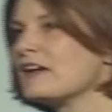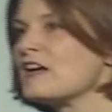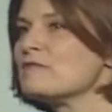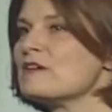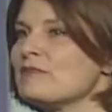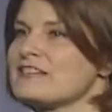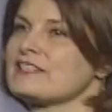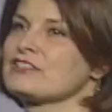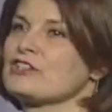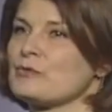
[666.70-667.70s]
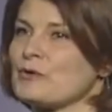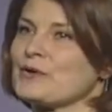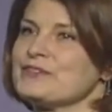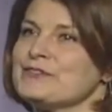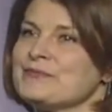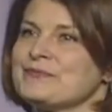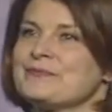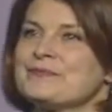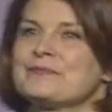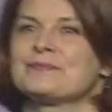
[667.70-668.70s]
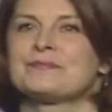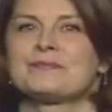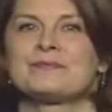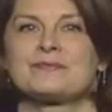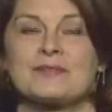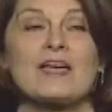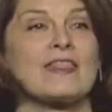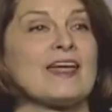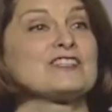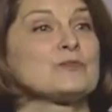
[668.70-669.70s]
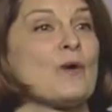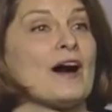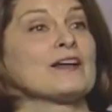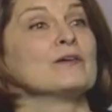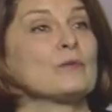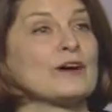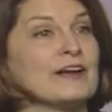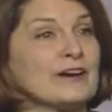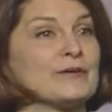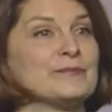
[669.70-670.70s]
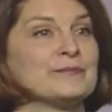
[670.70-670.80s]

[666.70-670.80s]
and be a blessing to the world. That's why we're here.